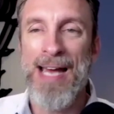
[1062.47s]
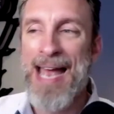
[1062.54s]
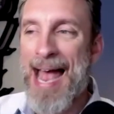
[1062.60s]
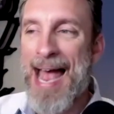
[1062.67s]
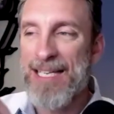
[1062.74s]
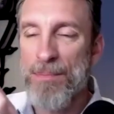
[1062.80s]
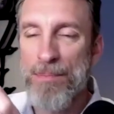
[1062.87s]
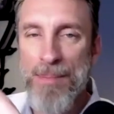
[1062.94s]

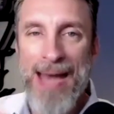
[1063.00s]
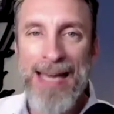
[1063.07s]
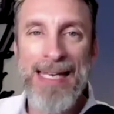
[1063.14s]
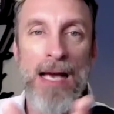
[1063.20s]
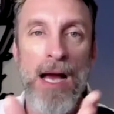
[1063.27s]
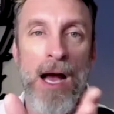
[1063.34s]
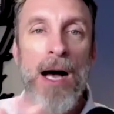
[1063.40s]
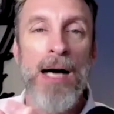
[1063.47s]
has
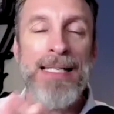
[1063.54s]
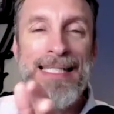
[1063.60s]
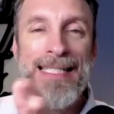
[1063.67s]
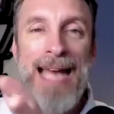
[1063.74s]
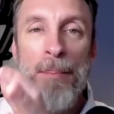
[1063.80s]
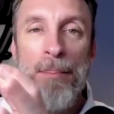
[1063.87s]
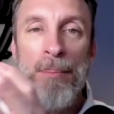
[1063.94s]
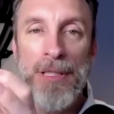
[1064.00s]
many
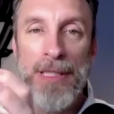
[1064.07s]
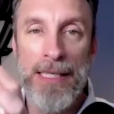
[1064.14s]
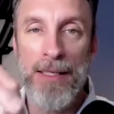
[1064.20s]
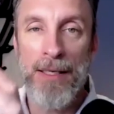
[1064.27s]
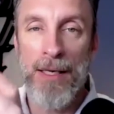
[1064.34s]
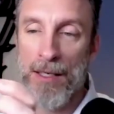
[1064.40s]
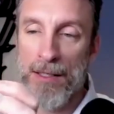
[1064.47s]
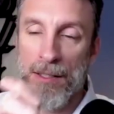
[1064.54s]
assembly
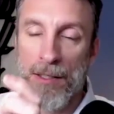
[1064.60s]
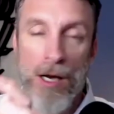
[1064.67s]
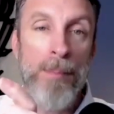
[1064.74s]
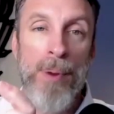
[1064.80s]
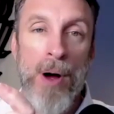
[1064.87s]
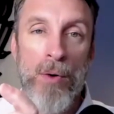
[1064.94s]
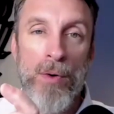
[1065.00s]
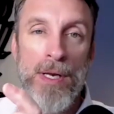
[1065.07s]

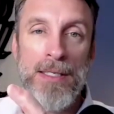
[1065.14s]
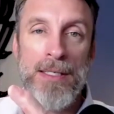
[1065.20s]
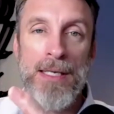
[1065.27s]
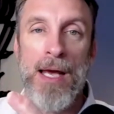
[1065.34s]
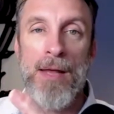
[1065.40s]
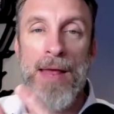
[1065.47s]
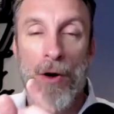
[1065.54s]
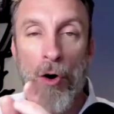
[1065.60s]
components
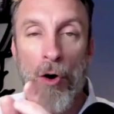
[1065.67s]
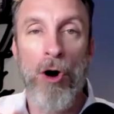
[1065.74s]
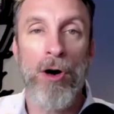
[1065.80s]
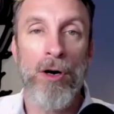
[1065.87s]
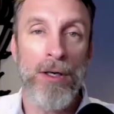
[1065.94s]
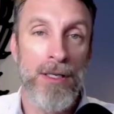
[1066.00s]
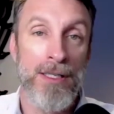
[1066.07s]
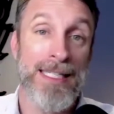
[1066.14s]
that are
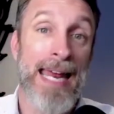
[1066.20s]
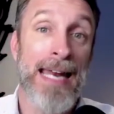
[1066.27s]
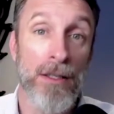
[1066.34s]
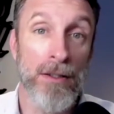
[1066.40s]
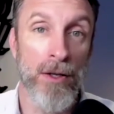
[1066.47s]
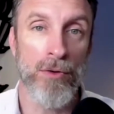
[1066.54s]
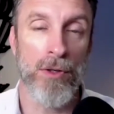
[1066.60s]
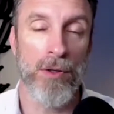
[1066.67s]
all
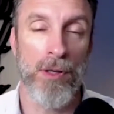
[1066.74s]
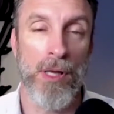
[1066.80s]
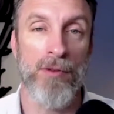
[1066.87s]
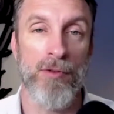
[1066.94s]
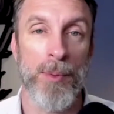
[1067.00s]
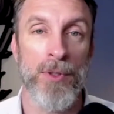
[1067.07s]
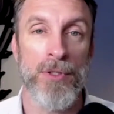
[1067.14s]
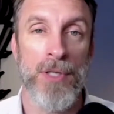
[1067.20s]
standalone
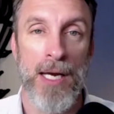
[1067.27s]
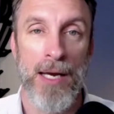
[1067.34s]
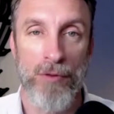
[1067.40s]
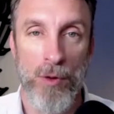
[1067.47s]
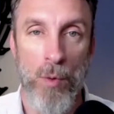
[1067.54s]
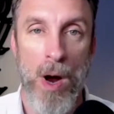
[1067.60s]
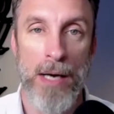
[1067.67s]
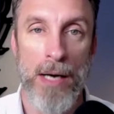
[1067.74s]
deliverables if we
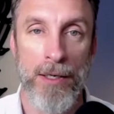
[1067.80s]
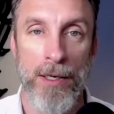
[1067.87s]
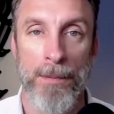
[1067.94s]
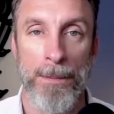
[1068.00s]
want to.